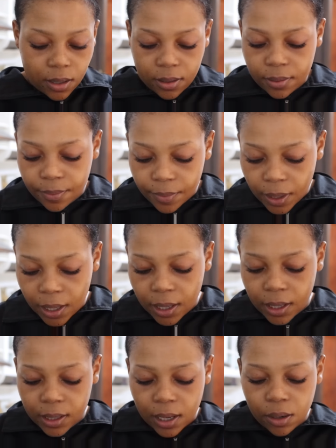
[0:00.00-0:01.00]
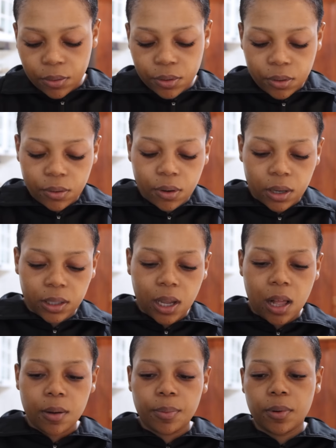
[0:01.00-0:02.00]
I also got
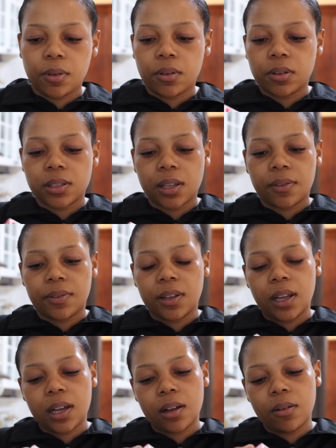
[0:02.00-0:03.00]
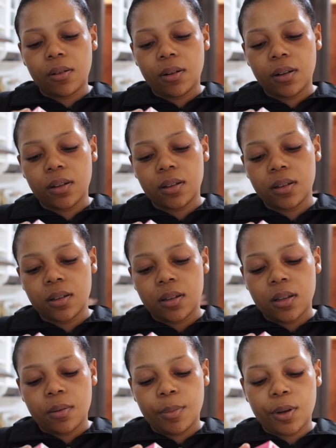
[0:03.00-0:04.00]
Calpol because I feel like our
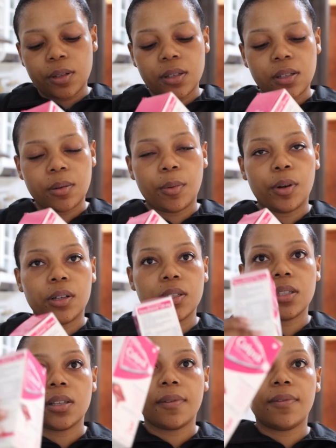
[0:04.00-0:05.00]
paracetamol is